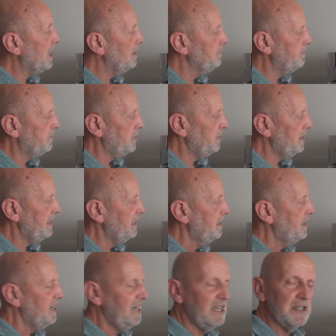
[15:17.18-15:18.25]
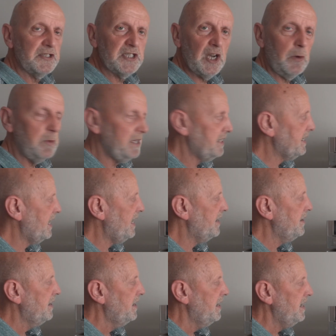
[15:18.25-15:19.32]
come through here, it'll tone it
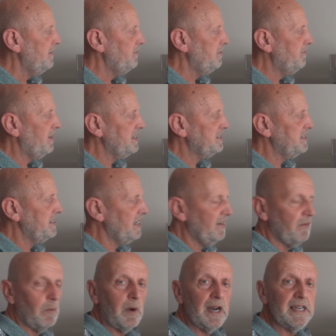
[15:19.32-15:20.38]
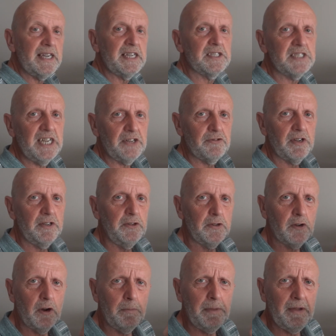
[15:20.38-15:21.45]
down if you face it the other way, etc. You've
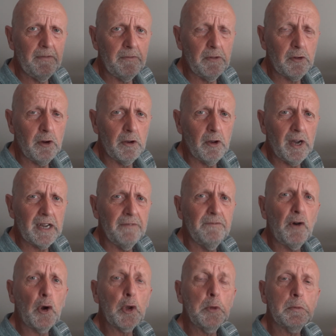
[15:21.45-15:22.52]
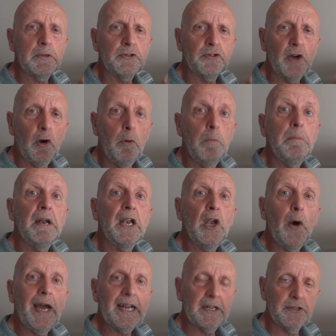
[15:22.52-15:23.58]
got a bit, you've got like a volume control, but
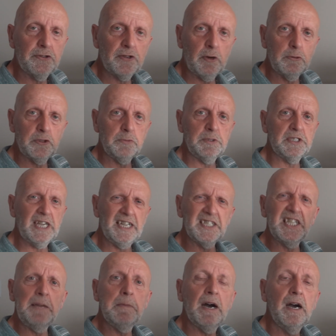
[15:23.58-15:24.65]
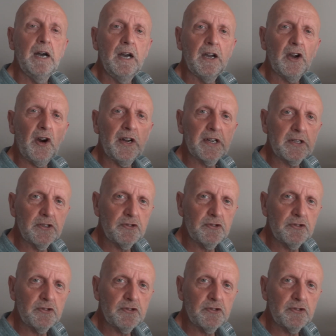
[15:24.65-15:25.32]
light control, should we say, a dimmer kind of